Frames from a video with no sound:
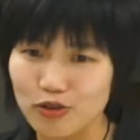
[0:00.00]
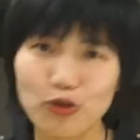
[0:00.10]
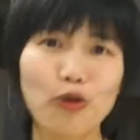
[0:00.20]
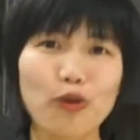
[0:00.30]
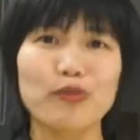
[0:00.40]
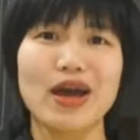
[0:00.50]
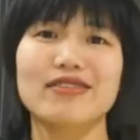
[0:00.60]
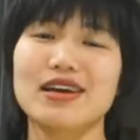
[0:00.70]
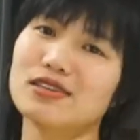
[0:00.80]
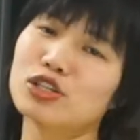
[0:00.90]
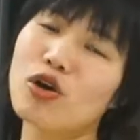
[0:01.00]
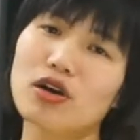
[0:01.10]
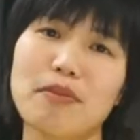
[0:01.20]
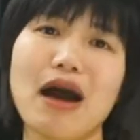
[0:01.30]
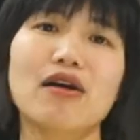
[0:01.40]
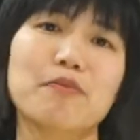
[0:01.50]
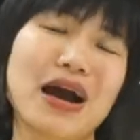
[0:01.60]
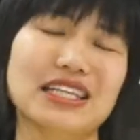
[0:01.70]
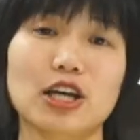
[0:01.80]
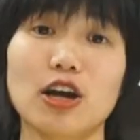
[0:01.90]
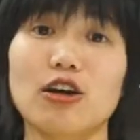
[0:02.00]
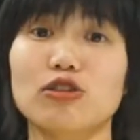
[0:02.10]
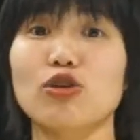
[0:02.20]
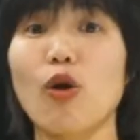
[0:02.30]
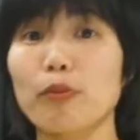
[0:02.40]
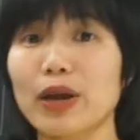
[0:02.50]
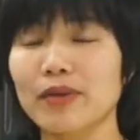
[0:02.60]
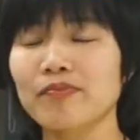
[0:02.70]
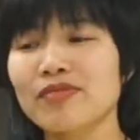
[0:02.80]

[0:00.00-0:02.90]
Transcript: room and then talk about a particular topic.